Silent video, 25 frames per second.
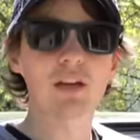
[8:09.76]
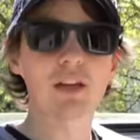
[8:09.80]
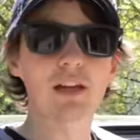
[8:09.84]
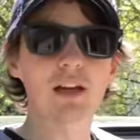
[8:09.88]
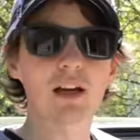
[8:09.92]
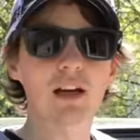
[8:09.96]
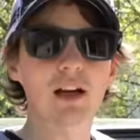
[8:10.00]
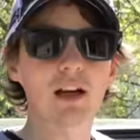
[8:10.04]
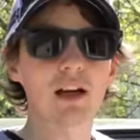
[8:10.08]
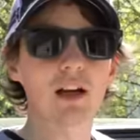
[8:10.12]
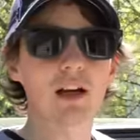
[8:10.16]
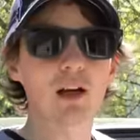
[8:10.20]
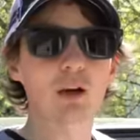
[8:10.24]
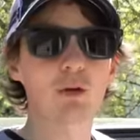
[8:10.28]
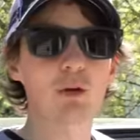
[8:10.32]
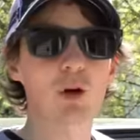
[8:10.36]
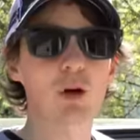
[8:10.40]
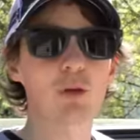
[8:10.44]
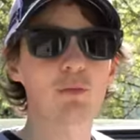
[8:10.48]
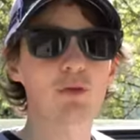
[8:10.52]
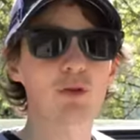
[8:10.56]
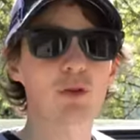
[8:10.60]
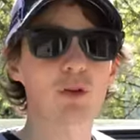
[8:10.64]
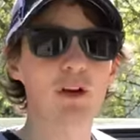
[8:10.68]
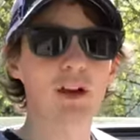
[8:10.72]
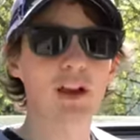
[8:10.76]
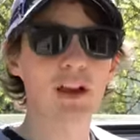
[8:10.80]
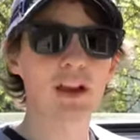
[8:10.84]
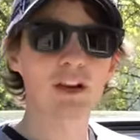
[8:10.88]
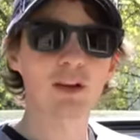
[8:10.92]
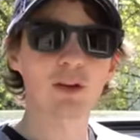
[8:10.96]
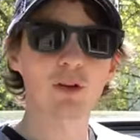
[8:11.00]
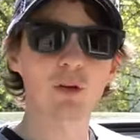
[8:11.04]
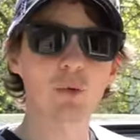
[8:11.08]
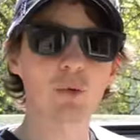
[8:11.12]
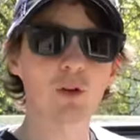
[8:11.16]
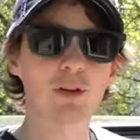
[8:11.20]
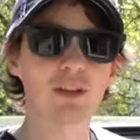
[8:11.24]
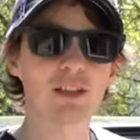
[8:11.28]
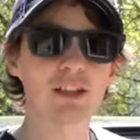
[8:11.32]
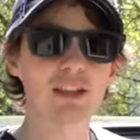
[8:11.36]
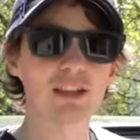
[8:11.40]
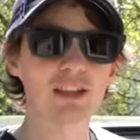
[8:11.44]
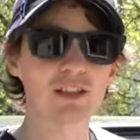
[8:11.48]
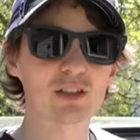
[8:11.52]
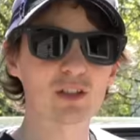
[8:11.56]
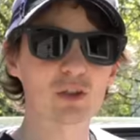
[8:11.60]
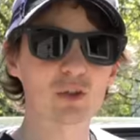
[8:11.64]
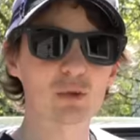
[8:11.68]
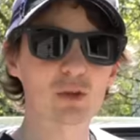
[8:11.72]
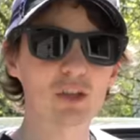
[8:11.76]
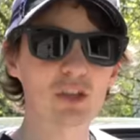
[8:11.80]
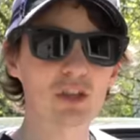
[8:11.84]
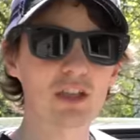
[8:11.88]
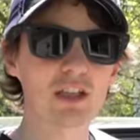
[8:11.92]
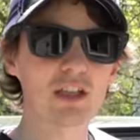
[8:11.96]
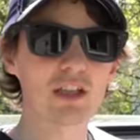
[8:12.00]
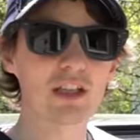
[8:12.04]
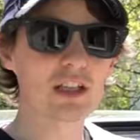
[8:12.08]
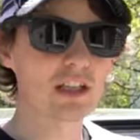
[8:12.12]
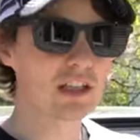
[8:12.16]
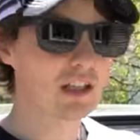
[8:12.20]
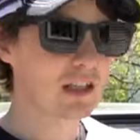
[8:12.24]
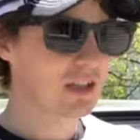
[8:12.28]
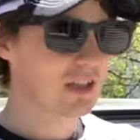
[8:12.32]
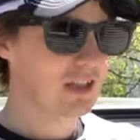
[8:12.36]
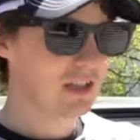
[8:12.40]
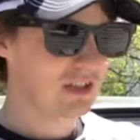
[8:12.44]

the uh, chrome door handle with the squishy,